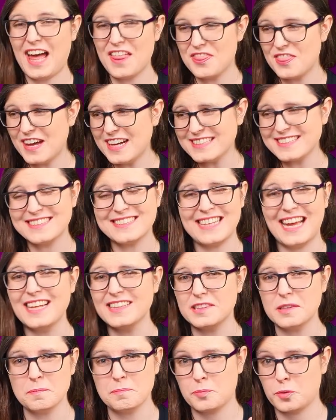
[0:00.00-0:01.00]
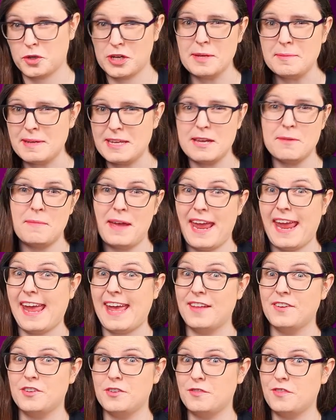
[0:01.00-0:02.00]
And that's at the premium
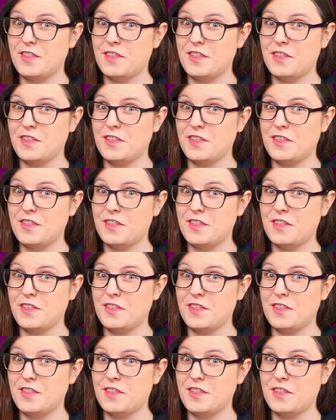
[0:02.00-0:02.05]
end of